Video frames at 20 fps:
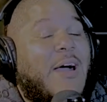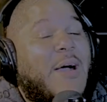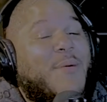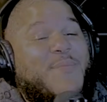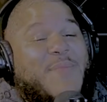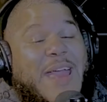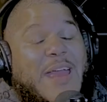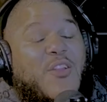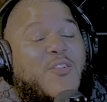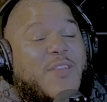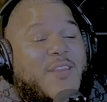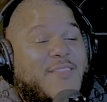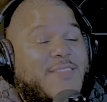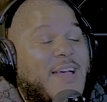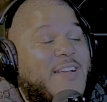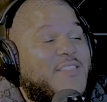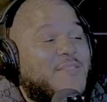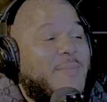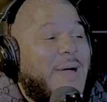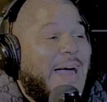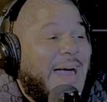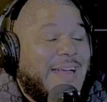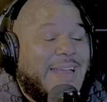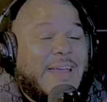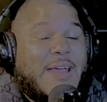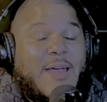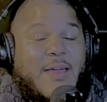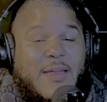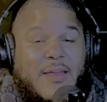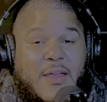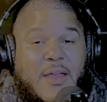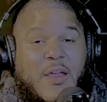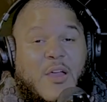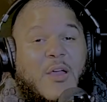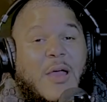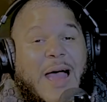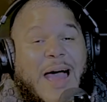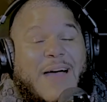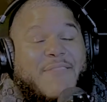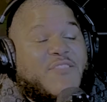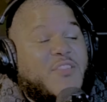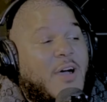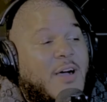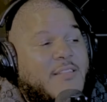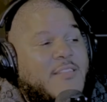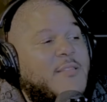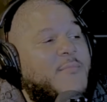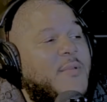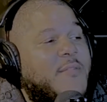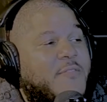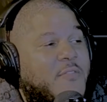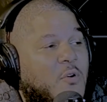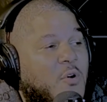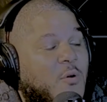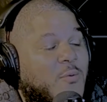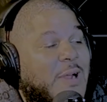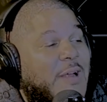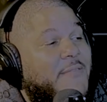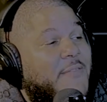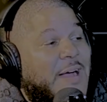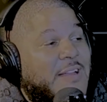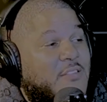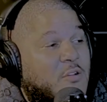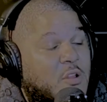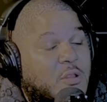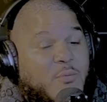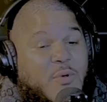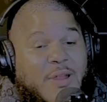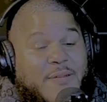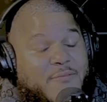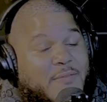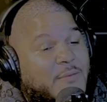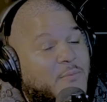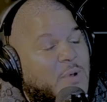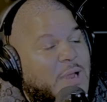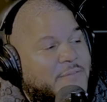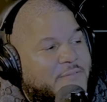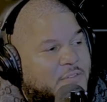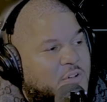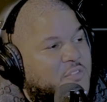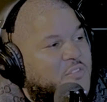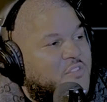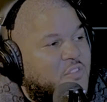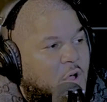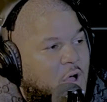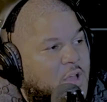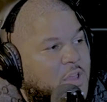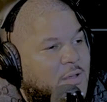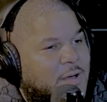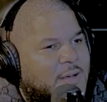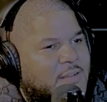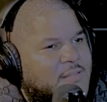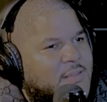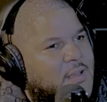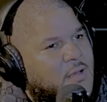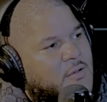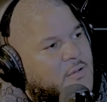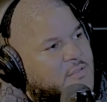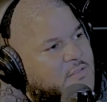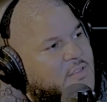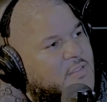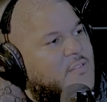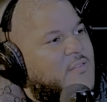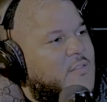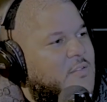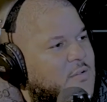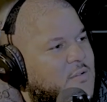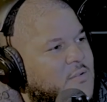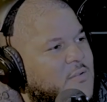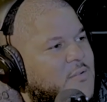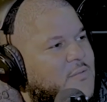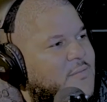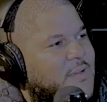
Daniel Lee is actually I've talked to him before. When I told him when I first saw you, I was like, "Who's this dude?"